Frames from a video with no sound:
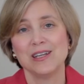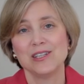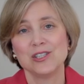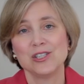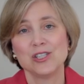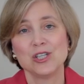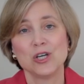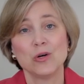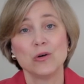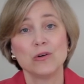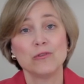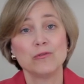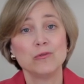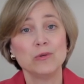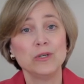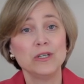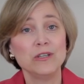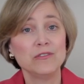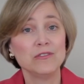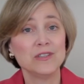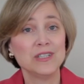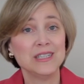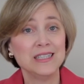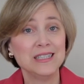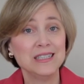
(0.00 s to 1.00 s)
So if
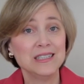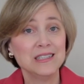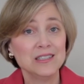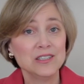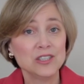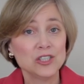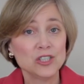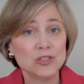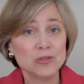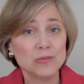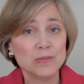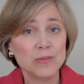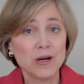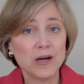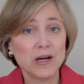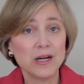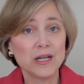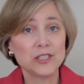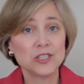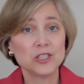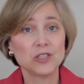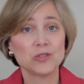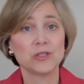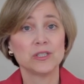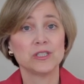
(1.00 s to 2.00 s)
we've eaten too
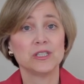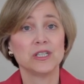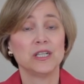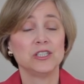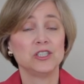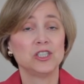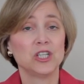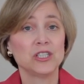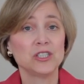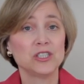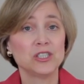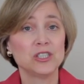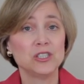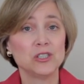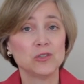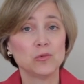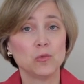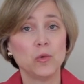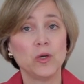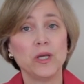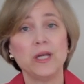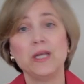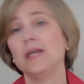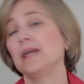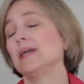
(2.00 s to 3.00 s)
much or our digestion's
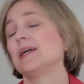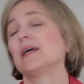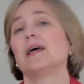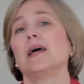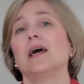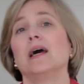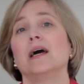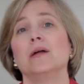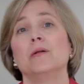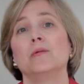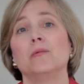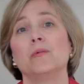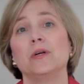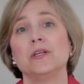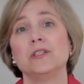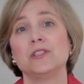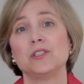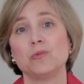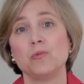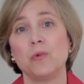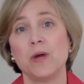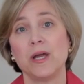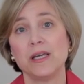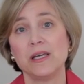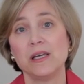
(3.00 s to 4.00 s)
weak and
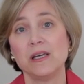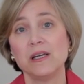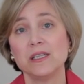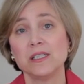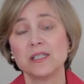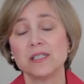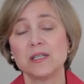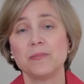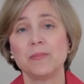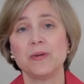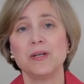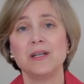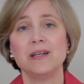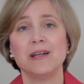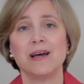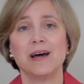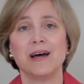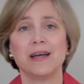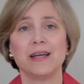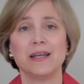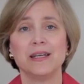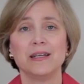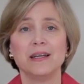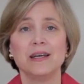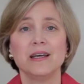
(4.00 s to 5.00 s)
it's waking us up at
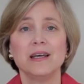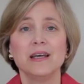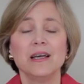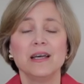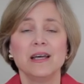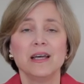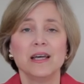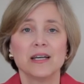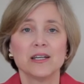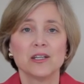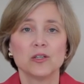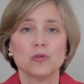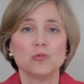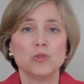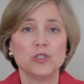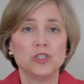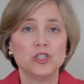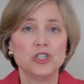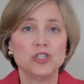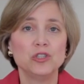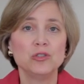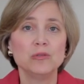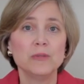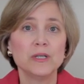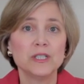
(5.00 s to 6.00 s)
night with
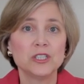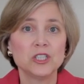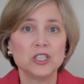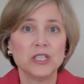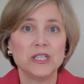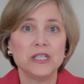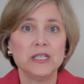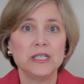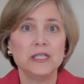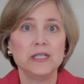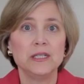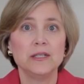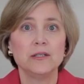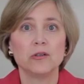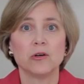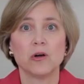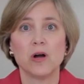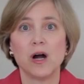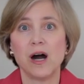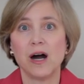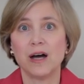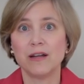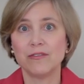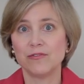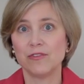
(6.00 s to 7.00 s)
too much heat or
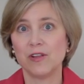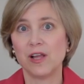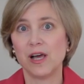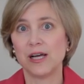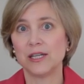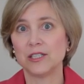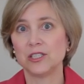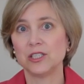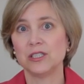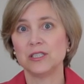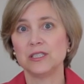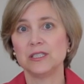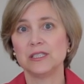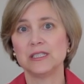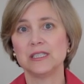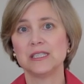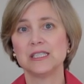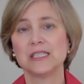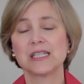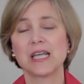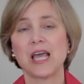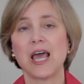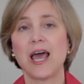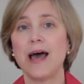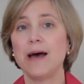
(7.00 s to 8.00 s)
hot flashes,
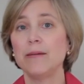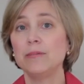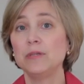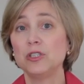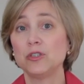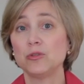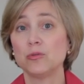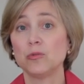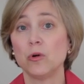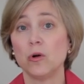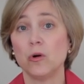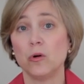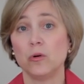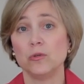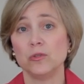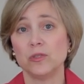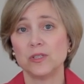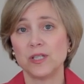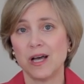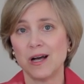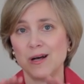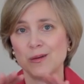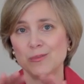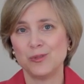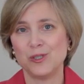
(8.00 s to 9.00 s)
this cabbage
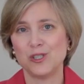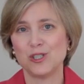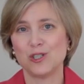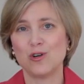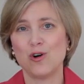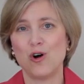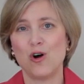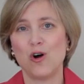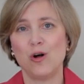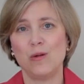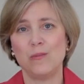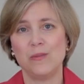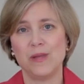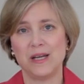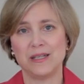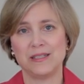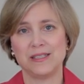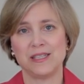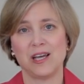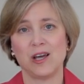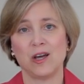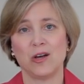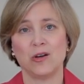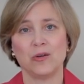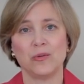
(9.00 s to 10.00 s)
rose helps to calm that
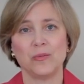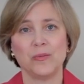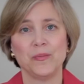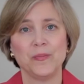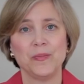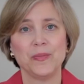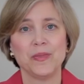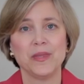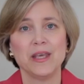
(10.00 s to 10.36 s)
down.